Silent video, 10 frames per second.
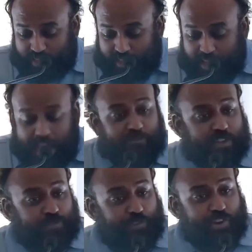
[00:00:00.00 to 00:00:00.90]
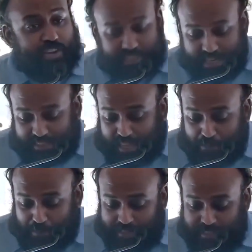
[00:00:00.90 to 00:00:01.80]
and was furiously
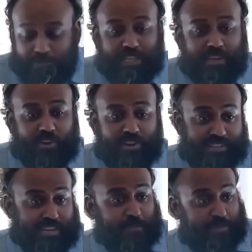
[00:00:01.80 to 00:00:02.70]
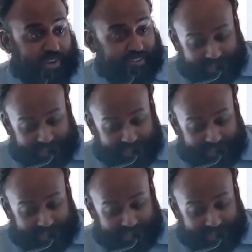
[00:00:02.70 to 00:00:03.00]
typing something on a typewriter.